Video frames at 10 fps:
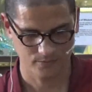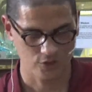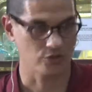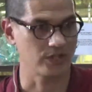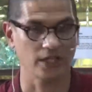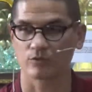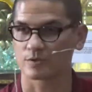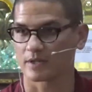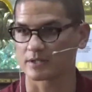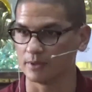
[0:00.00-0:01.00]
So taking
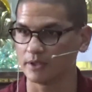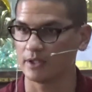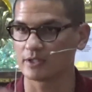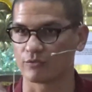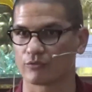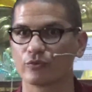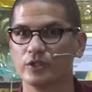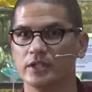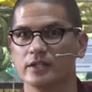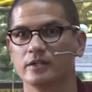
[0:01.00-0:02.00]
responsibility to
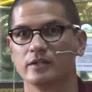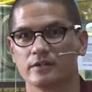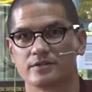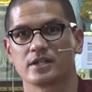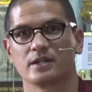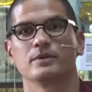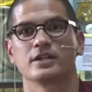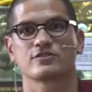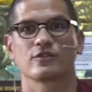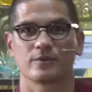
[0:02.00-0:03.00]
free the sentient
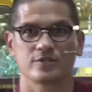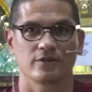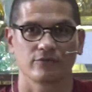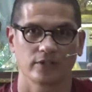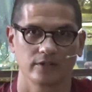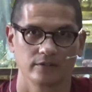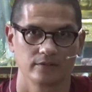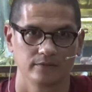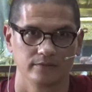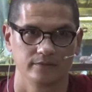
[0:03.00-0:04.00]
beings from their suffering.
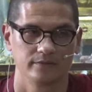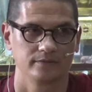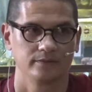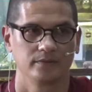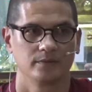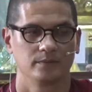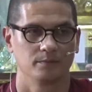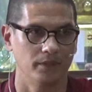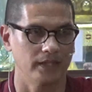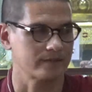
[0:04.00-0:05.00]

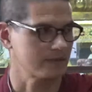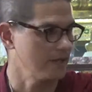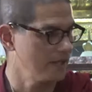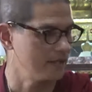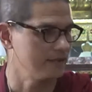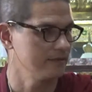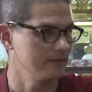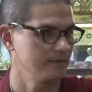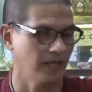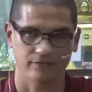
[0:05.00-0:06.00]
But then,
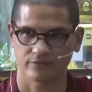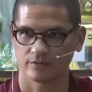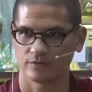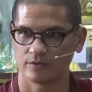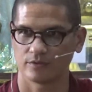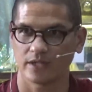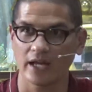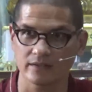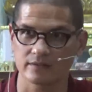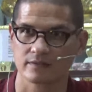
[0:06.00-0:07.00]
after
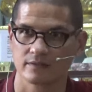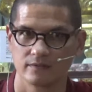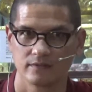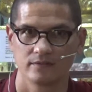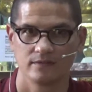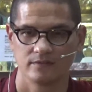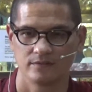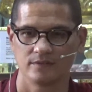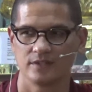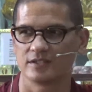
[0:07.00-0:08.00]
that,
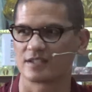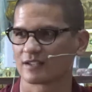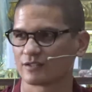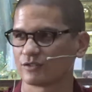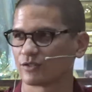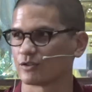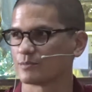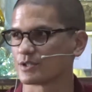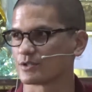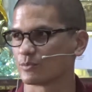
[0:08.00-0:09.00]
in technical
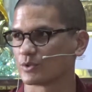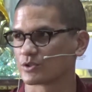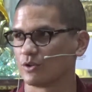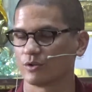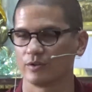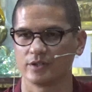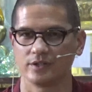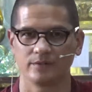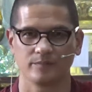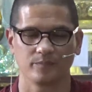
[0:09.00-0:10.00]
terms, is what's called the